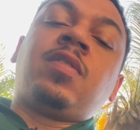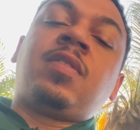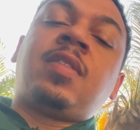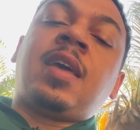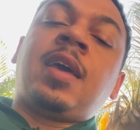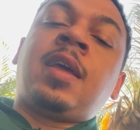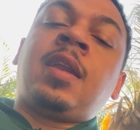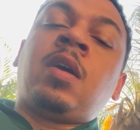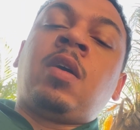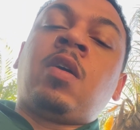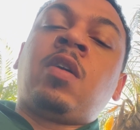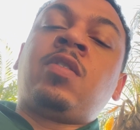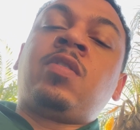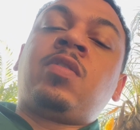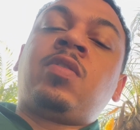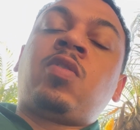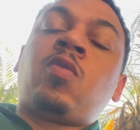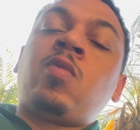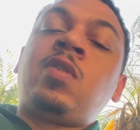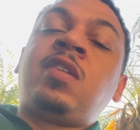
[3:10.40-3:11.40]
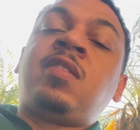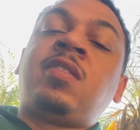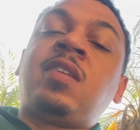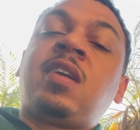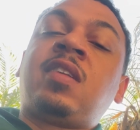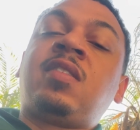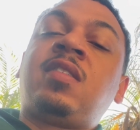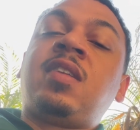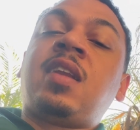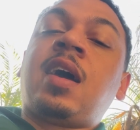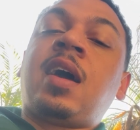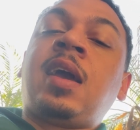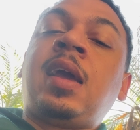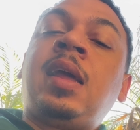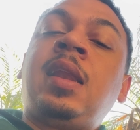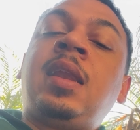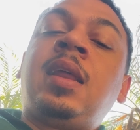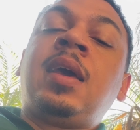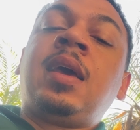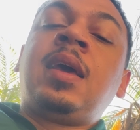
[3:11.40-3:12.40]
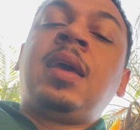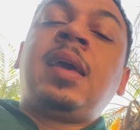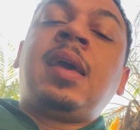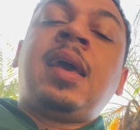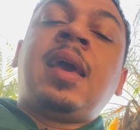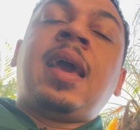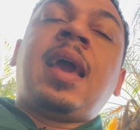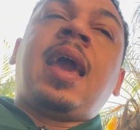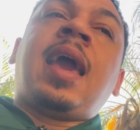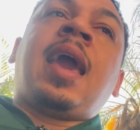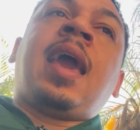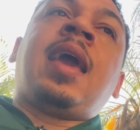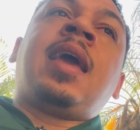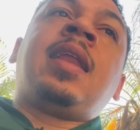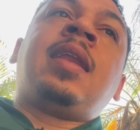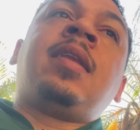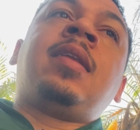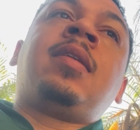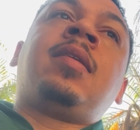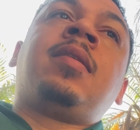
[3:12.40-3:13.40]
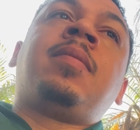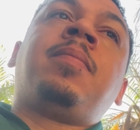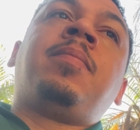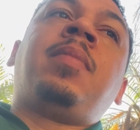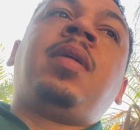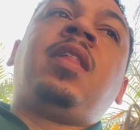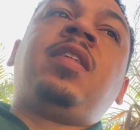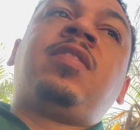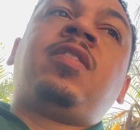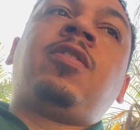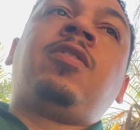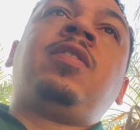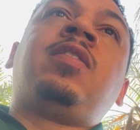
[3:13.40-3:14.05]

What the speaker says: that are 369 and military